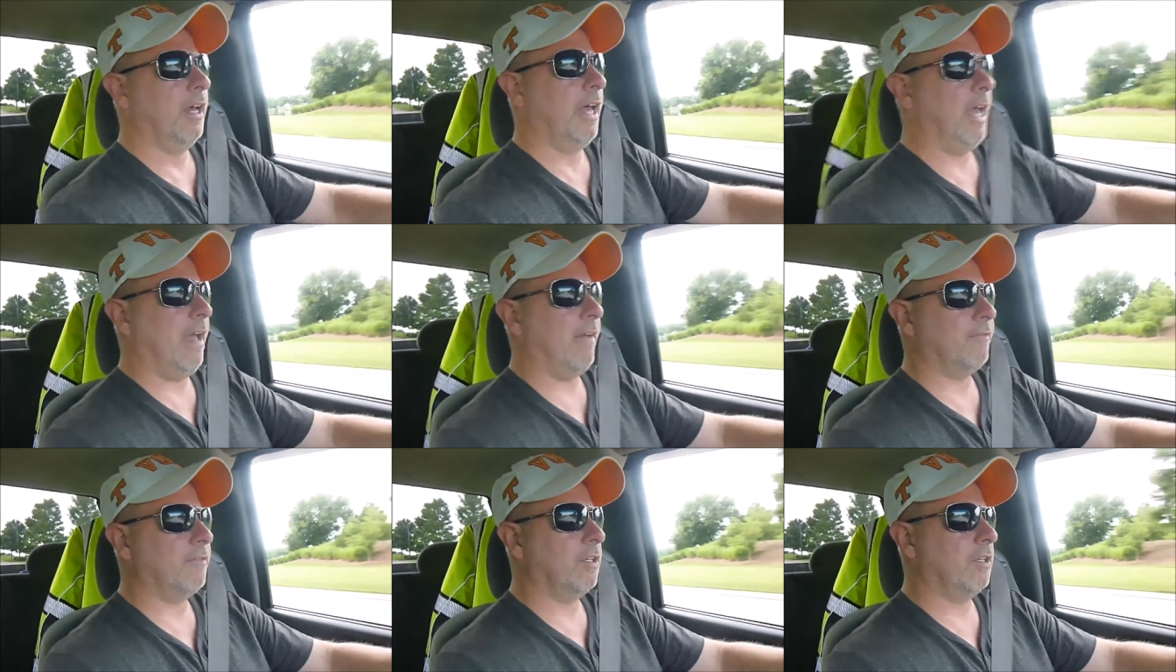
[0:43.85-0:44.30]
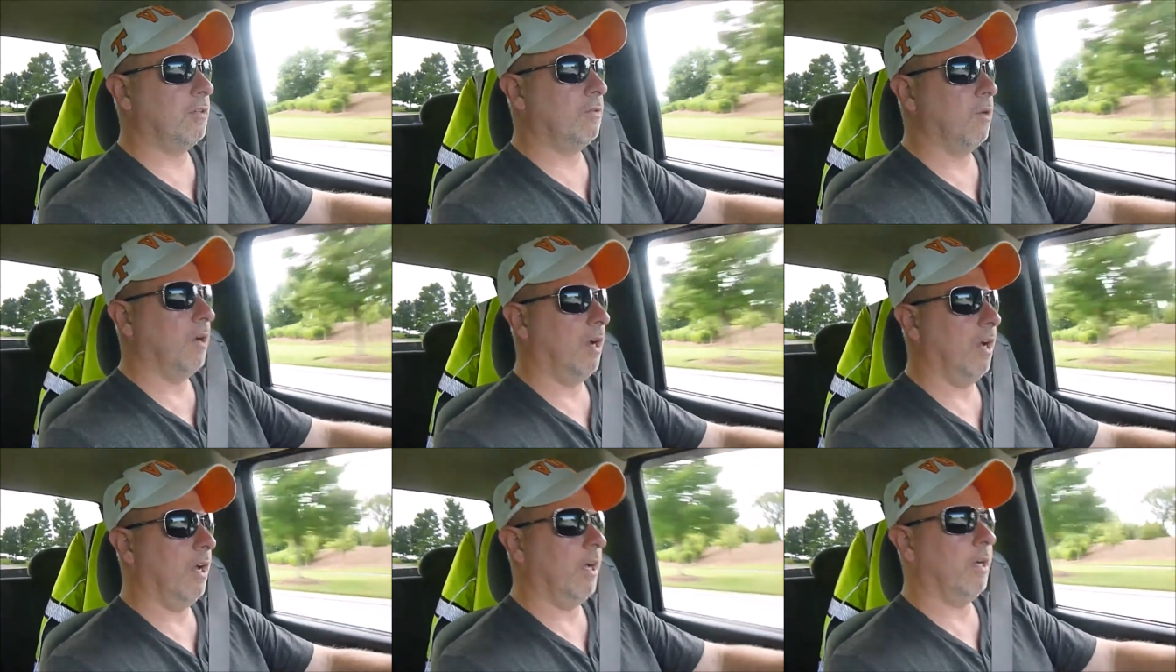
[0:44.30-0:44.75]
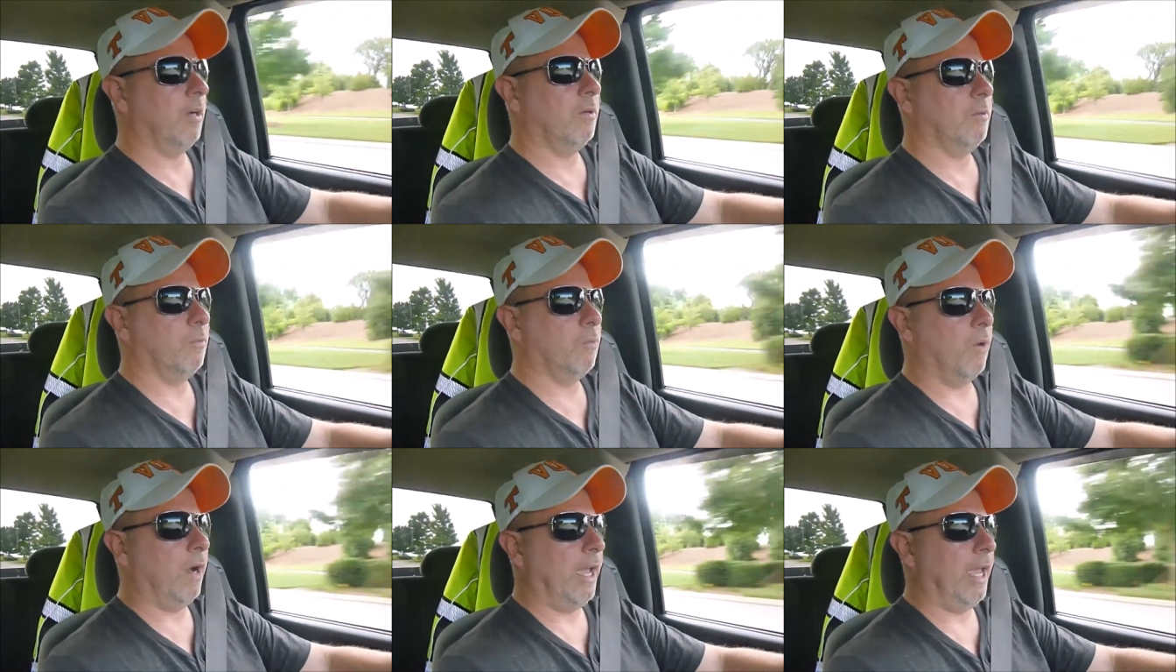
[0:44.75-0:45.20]
have to uh,
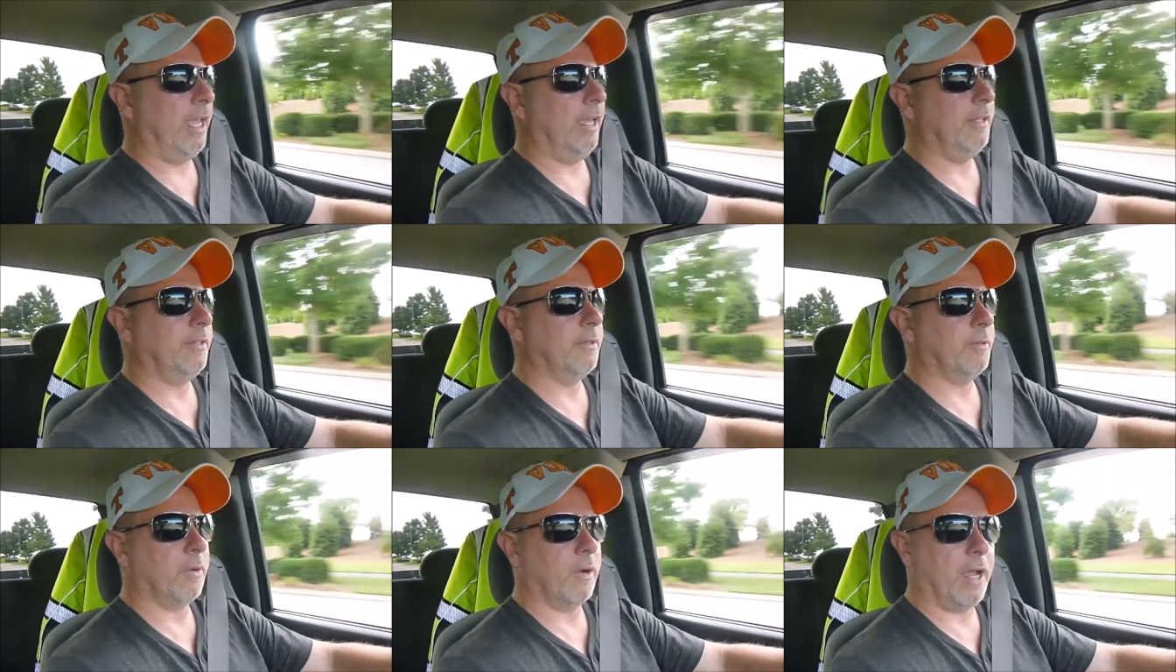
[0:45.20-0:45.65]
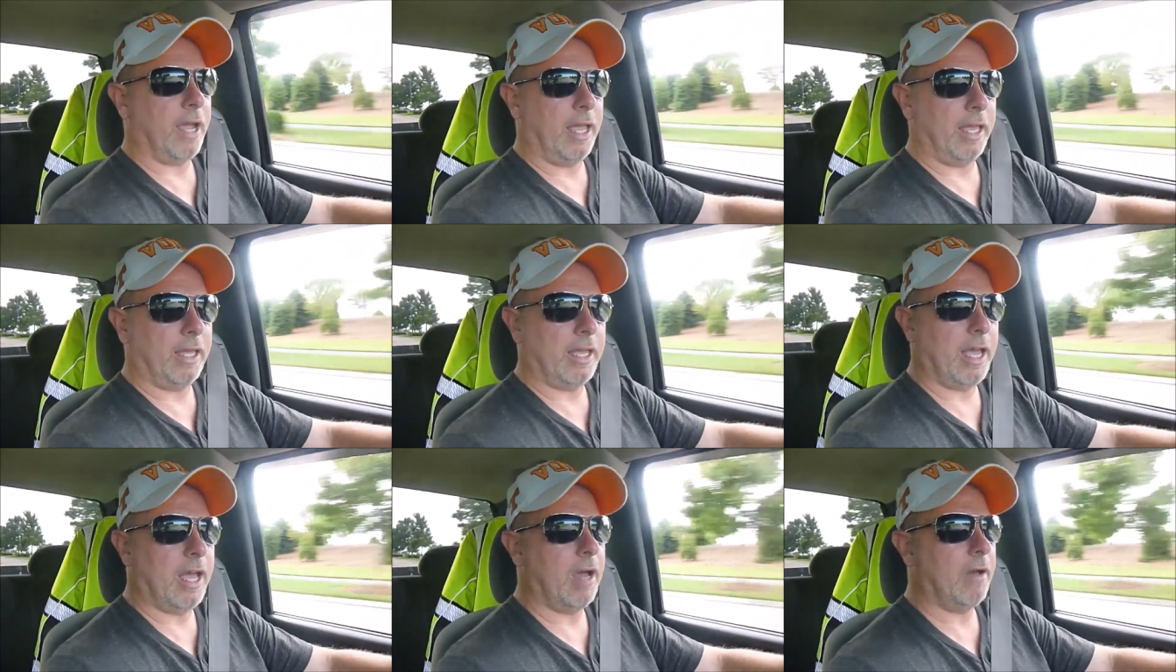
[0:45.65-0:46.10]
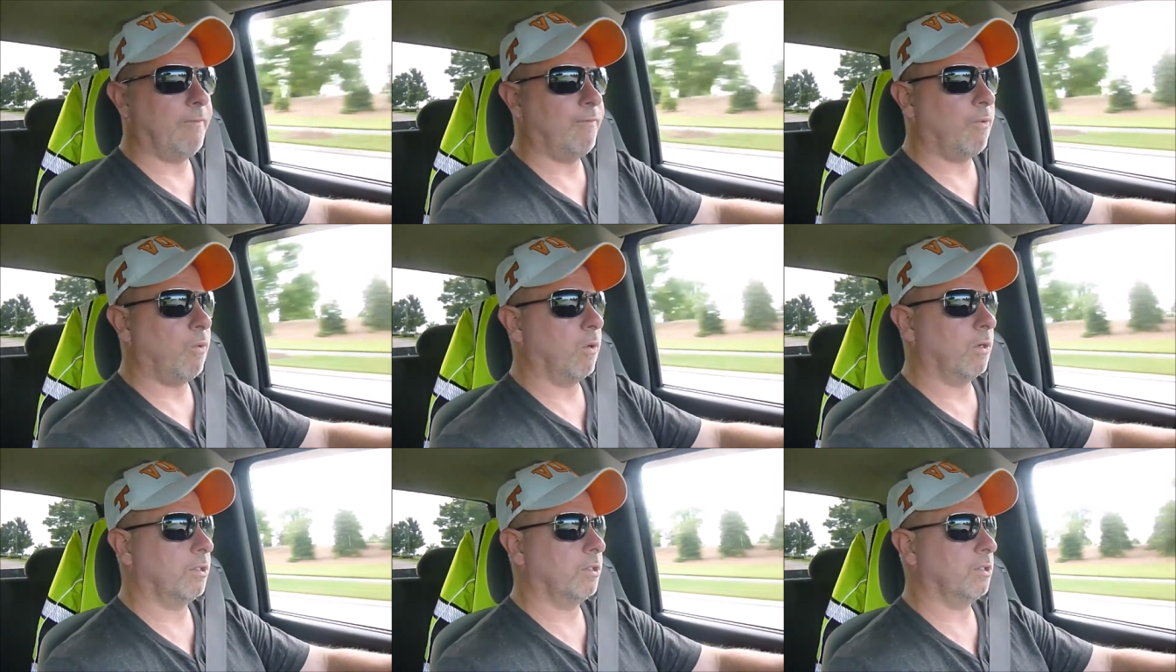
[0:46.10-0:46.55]
wait or hang out
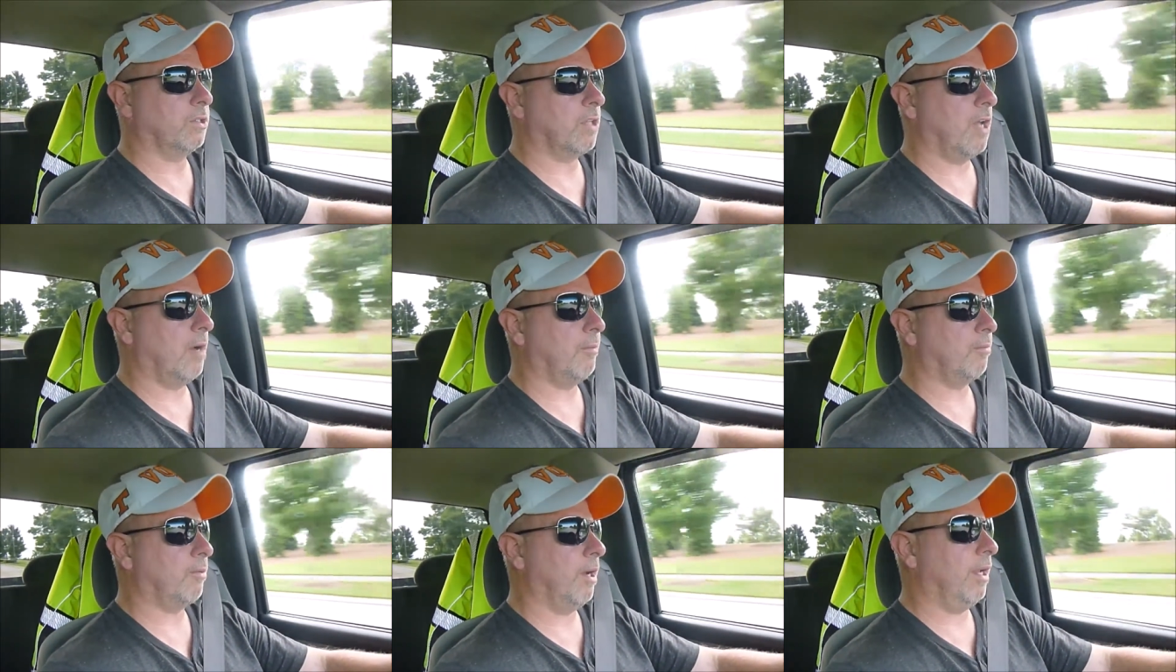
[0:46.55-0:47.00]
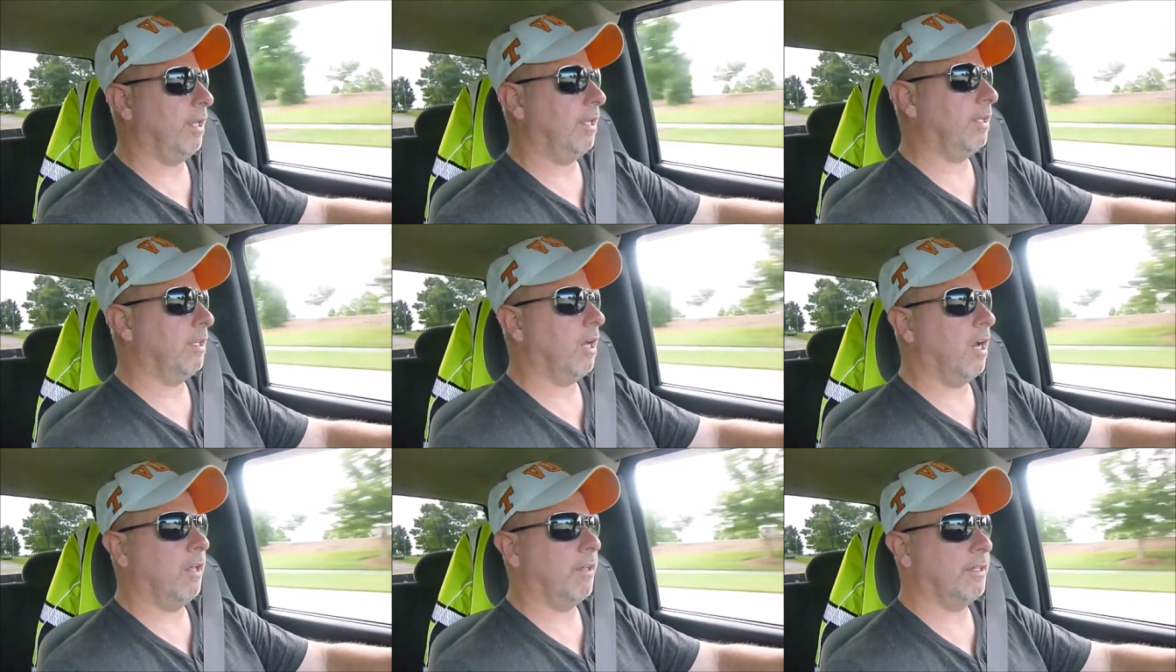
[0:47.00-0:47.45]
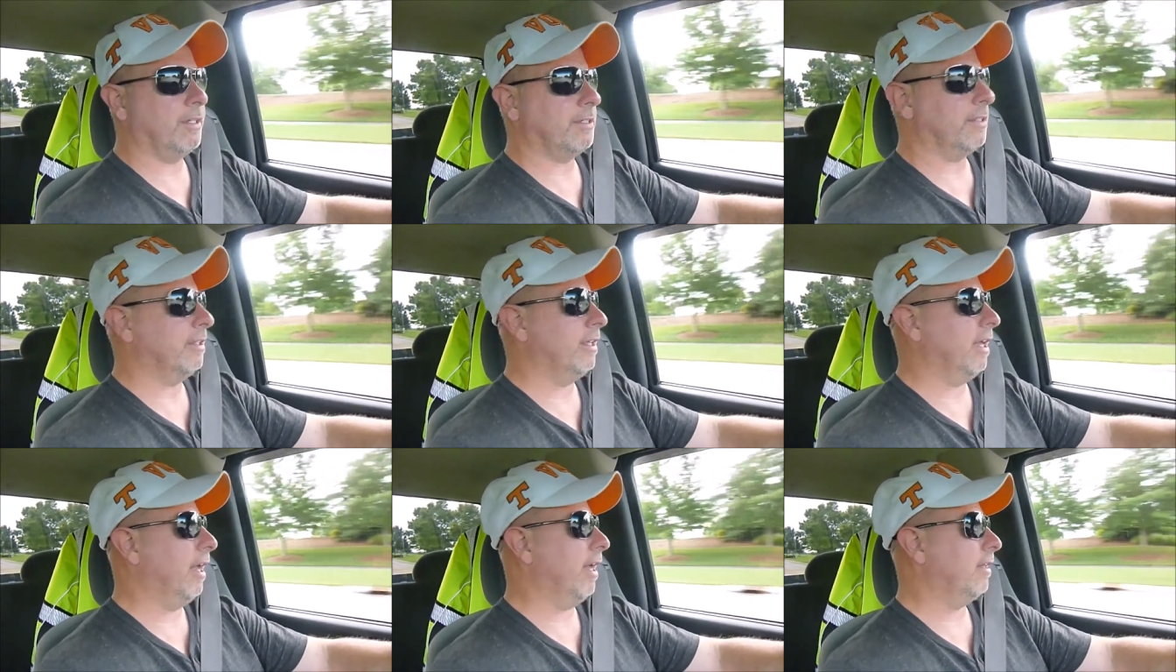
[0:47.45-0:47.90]
for it to stop raining and all this
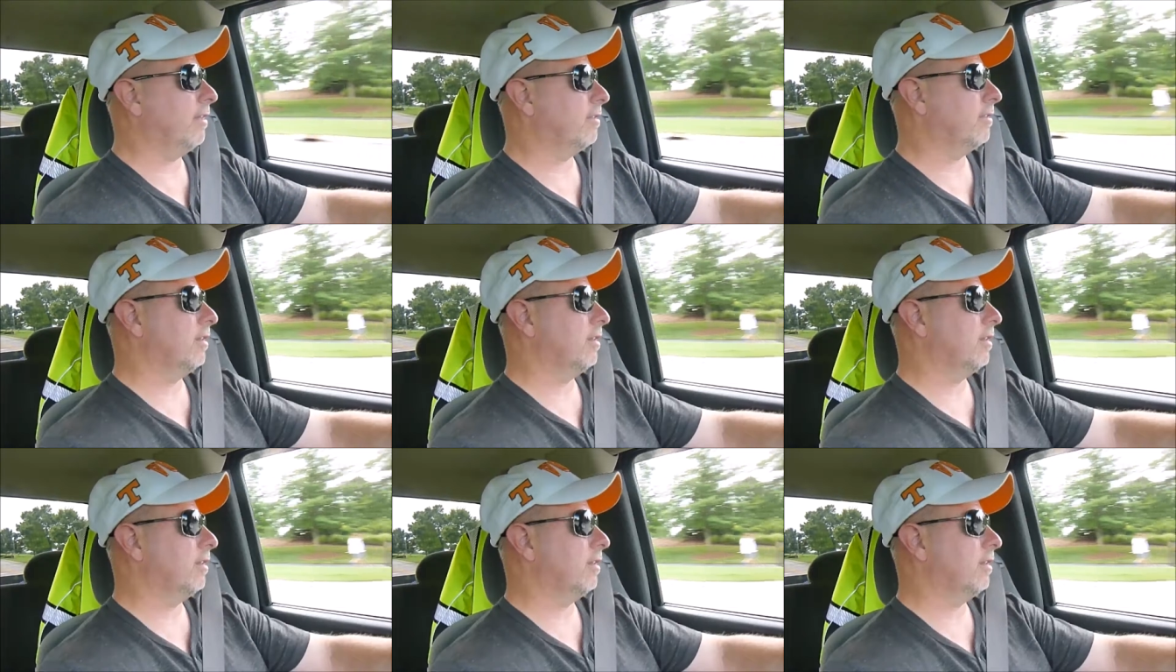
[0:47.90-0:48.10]
and that.